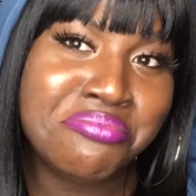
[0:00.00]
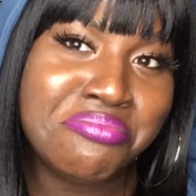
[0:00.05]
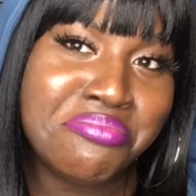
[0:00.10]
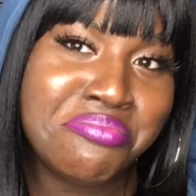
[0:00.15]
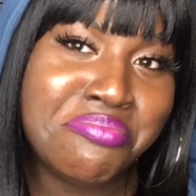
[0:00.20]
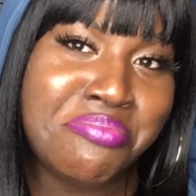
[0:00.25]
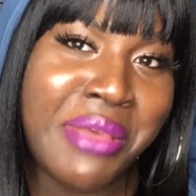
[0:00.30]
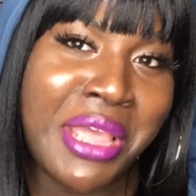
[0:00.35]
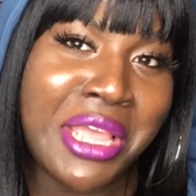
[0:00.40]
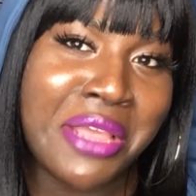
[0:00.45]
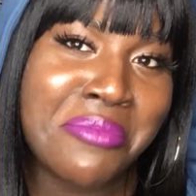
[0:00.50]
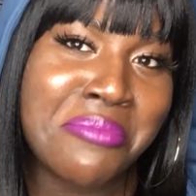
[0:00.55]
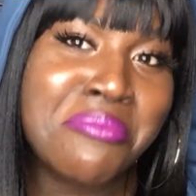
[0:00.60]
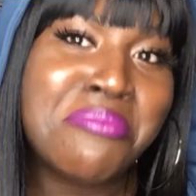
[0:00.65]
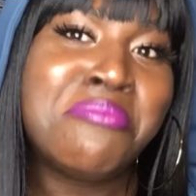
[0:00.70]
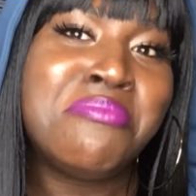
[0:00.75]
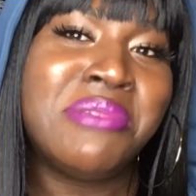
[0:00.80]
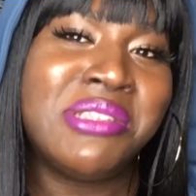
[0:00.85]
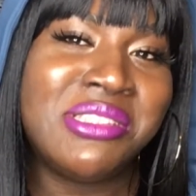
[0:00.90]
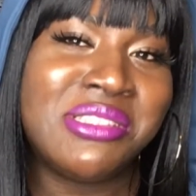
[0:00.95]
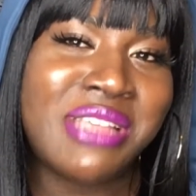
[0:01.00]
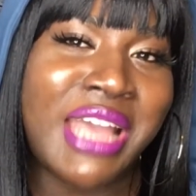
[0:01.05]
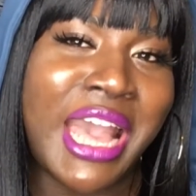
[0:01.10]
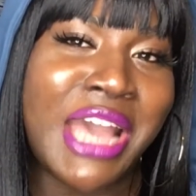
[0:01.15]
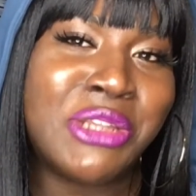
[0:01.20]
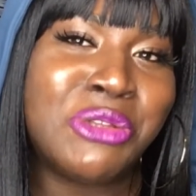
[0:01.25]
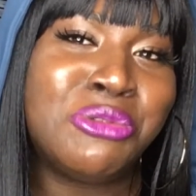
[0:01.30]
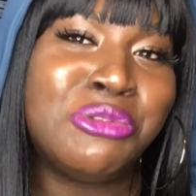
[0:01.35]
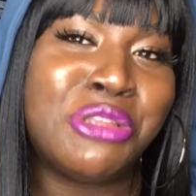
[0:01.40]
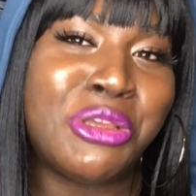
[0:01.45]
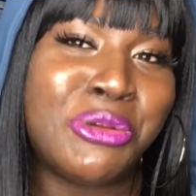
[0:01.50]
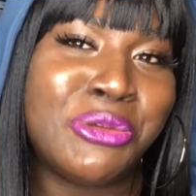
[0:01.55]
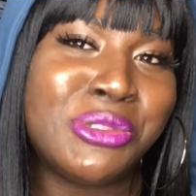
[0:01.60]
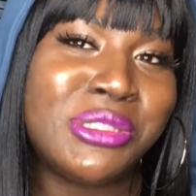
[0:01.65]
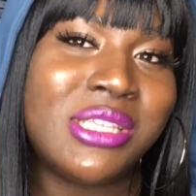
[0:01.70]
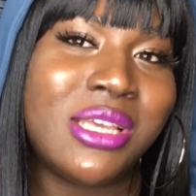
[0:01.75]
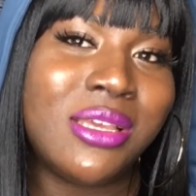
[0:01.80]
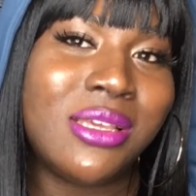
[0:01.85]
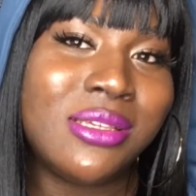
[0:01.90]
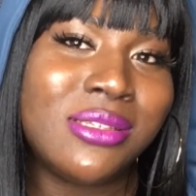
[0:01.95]
Pink Moscato
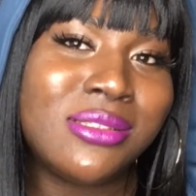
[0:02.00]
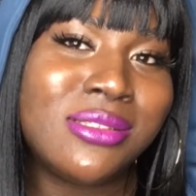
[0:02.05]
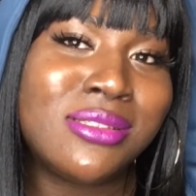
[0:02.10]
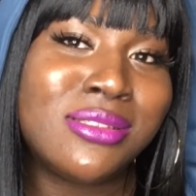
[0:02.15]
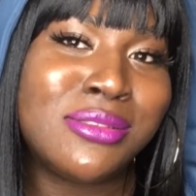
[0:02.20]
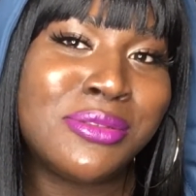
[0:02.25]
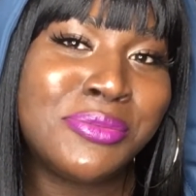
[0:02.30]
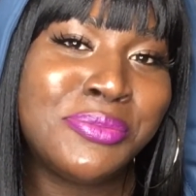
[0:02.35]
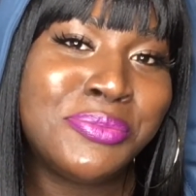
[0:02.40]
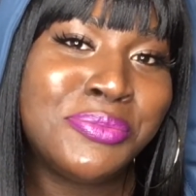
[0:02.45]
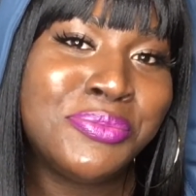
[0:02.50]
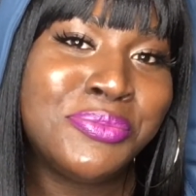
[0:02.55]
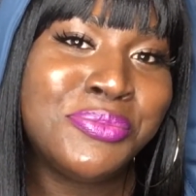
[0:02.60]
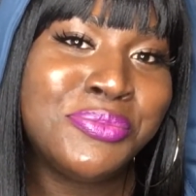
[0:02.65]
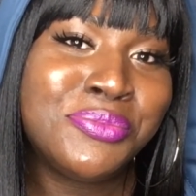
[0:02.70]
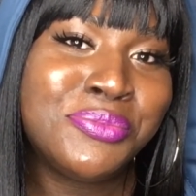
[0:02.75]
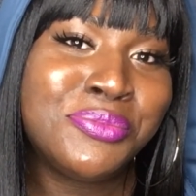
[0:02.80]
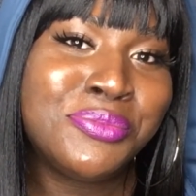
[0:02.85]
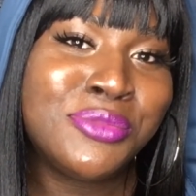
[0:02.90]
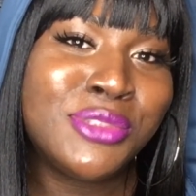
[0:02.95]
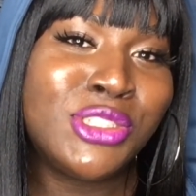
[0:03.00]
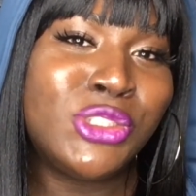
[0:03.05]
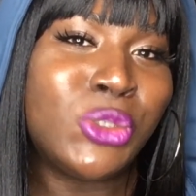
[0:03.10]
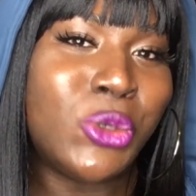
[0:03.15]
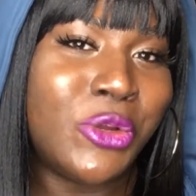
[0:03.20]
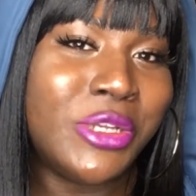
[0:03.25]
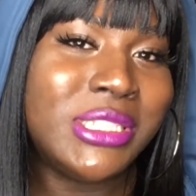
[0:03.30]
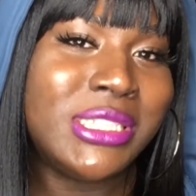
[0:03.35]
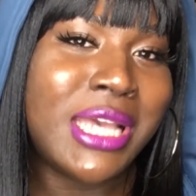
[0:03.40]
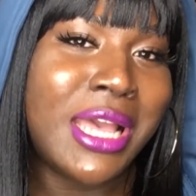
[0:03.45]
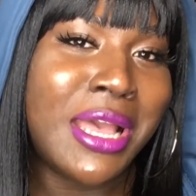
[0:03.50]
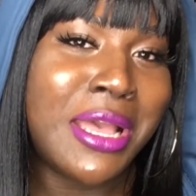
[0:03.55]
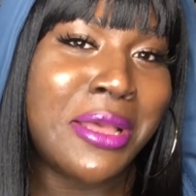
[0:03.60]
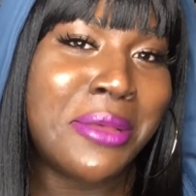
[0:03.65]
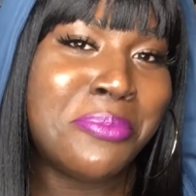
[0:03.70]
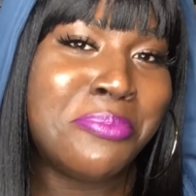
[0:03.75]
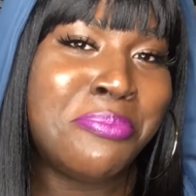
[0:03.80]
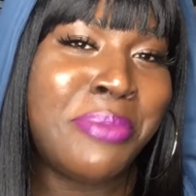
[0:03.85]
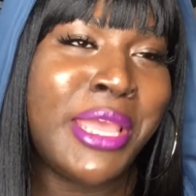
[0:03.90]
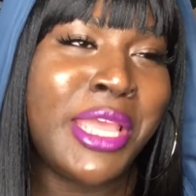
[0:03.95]
Thursdays. Story time.
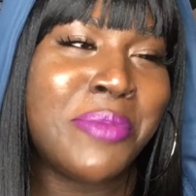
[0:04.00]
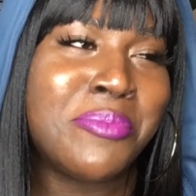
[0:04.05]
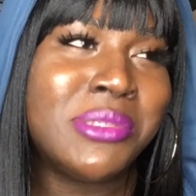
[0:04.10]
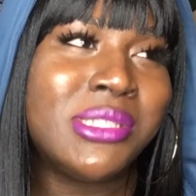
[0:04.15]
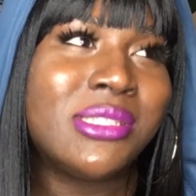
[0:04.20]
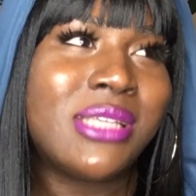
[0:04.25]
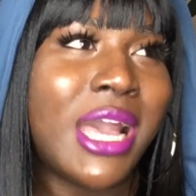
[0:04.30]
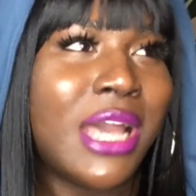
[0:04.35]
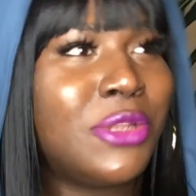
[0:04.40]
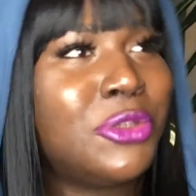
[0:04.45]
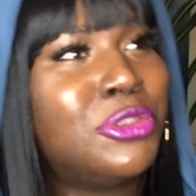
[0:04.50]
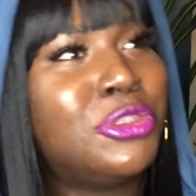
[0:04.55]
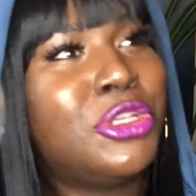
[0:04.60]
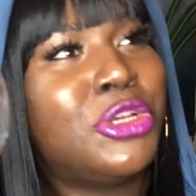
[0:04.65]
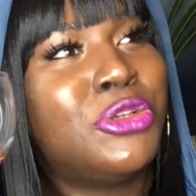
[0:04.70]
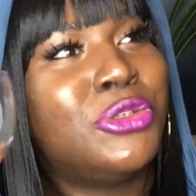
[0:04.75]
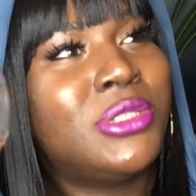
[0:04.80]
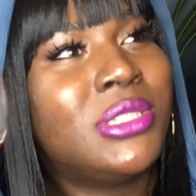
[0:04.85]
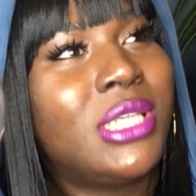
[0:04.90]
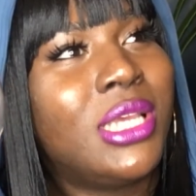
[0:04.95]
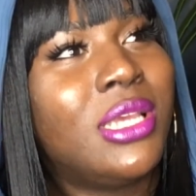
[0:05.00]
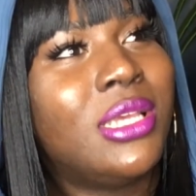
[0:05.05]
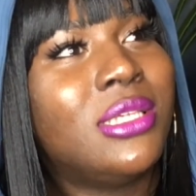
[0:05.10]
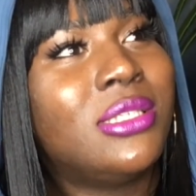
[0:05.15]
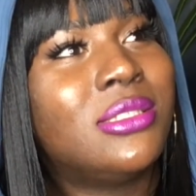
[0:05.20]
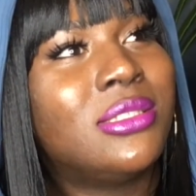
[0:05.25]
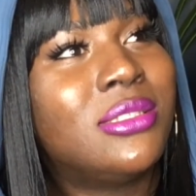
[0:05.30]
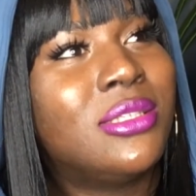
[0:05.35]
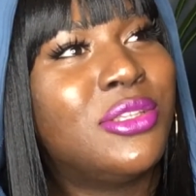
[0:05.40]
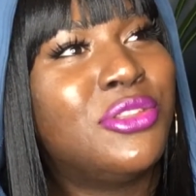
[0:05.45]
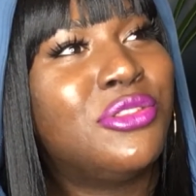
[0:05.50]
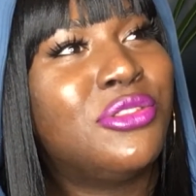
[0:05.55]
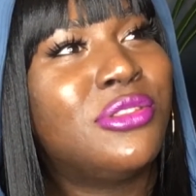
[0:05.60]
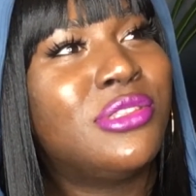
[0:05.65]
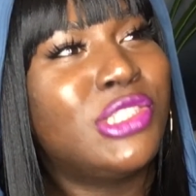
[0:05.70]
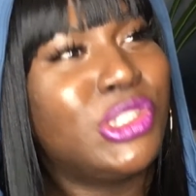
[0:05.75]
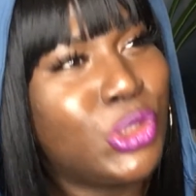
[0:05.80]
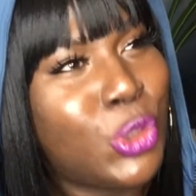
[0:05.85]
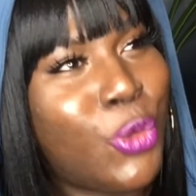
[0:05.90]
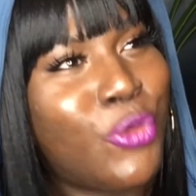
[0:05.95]
Pink Moscato Thursdays.
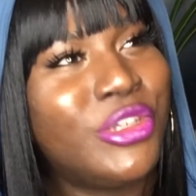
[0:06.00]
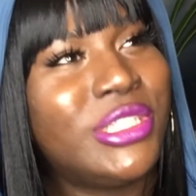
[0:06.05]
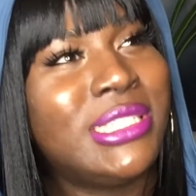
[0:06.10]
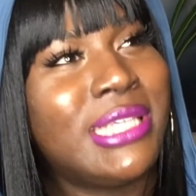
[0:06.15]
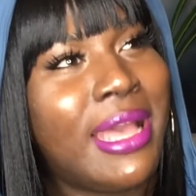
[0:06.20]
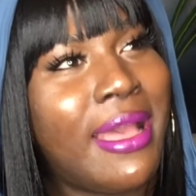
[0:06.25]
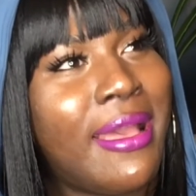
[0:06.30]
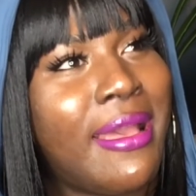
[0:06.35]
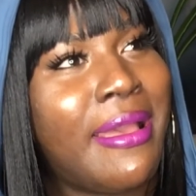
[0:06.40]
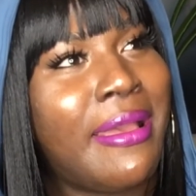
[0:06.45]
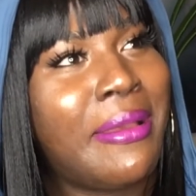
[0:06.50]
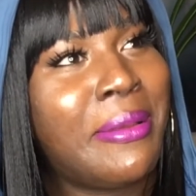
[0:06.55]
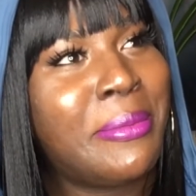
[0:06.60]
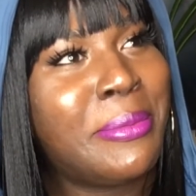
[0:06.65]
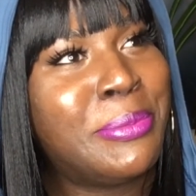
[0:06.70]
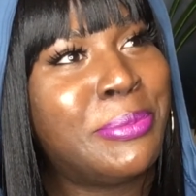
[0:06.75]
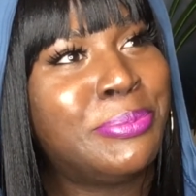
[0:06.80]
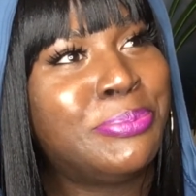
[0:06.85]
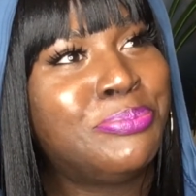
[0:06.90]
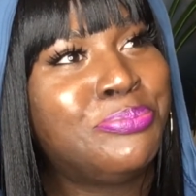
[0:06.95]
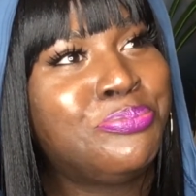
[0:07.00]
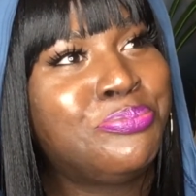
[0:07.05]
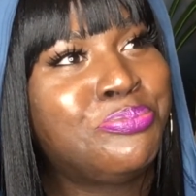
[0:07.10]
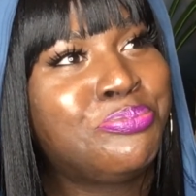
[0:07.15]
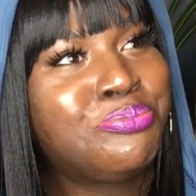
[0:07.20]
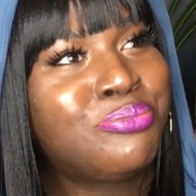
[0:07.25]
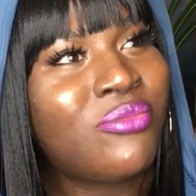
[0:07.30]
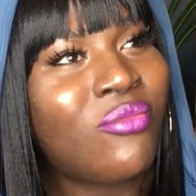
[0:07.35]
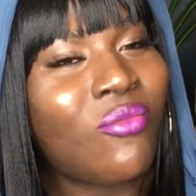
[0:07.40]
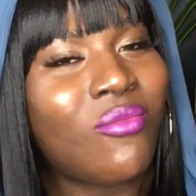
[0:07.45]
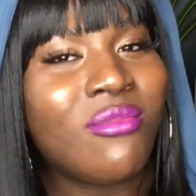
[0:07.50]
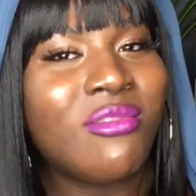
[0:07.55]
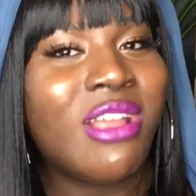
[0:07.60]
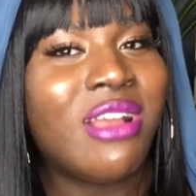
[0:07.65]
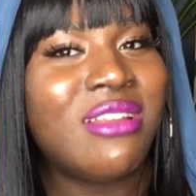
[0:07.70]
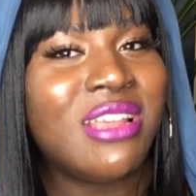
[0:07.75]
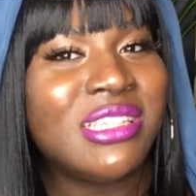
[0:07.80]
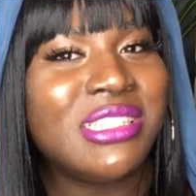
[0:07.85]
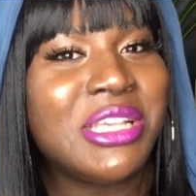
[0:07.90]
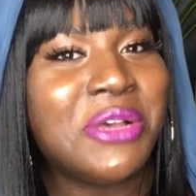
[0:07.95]
Story time.
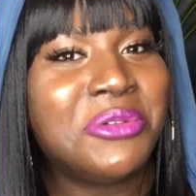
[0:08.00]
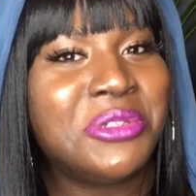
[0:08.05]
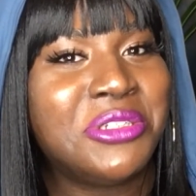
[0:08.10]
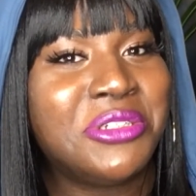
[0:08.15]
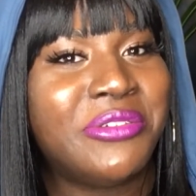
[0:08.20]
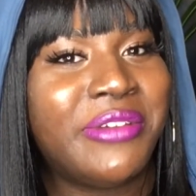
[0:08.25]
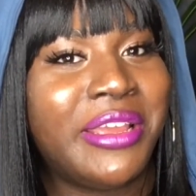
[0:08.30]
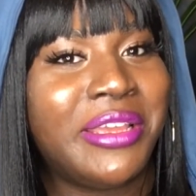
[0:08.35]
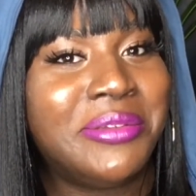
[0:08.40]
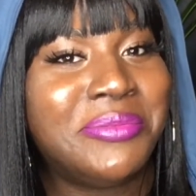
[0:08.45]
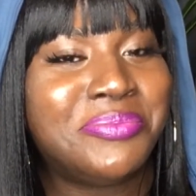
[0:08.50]
That not good, right?